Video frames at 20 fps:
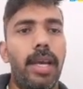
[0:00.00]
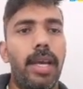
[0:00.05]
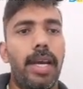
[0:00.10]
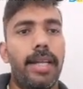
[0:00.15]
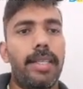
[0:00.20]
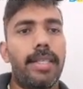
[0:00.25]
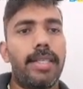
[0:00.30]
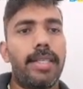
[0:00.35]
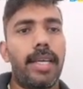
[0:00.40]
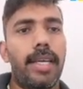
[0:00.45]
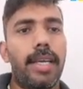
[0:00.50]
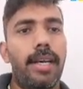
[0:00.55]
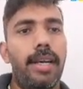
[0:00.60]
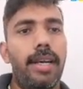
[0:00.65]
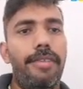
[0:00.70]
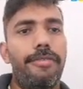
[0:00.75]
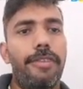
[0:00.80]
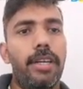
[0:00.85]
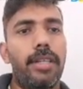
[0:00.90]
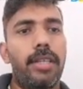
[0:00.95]
And the second
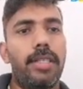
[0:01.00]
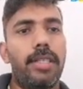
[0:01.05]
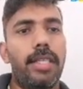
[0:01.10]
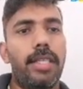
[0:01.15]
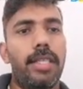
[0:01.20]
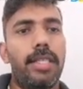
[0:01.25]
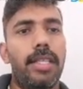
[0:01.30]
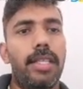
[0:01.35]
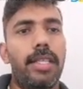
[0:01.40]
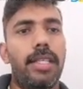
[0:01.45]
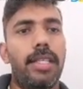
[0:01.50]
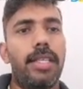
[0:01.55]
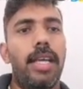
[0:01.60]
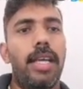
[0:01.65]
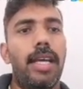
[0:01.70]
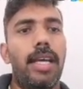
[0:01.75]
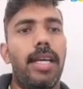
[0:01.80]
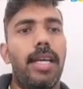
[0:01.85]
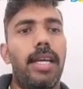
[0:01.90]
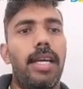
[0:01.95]
difference is
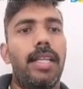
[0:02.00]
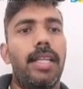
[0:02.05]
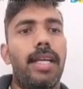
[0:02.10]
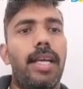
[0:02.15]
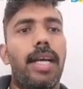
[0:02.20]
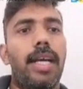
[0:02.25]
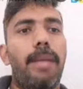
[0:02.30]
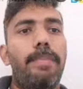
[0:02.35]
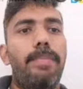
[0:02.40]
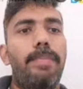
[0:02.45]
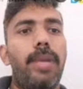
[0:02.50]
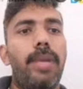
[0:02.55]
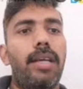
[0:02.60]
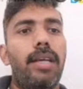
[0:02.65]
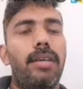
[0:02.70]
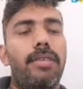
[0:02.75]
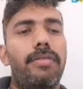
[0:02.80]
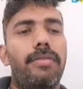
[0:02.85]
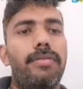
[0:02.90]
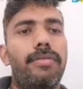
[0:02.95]
in the coupling
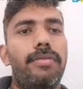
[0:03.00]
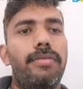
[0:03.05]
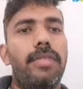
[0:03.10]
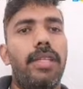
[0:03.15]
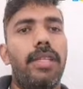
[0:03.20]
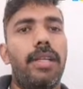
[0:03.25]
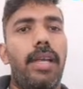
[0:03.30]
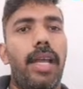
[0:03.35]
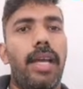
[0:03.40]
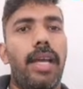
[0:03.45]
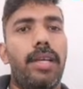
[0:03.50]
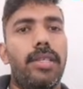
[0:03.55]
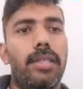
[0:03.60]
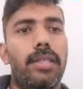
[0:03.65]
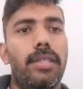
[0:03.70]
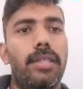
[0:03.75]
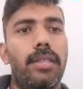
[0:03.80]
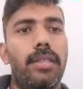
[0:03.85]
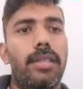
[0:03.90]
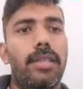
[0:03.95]
of the
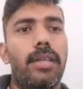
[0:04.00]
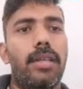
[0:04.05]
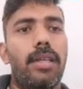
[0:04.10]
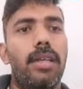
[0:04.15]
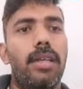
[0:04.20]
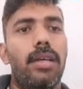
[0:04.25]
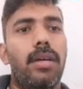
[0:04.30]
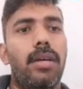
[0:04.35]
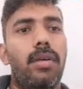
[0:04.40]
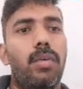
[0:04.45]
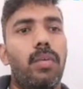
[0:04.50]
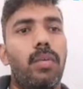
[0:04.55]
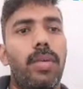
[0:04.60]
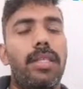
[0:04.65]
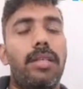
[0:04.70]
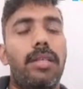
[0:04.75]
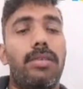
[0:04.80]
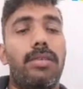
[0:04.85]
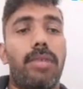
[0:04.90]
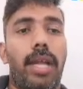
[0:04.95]
reaction with
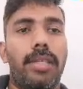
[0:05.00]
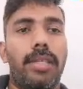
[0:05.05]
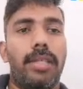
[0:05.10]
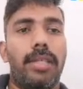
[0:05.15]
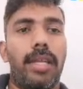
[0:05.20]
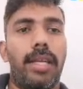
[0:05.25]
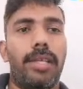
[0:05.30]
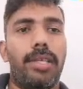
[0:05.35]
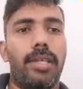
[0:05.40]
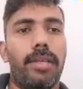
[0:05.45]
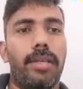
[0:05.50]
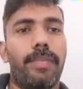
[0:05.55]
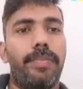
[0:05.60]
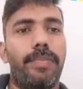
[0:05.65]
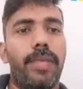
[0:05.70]
the translation.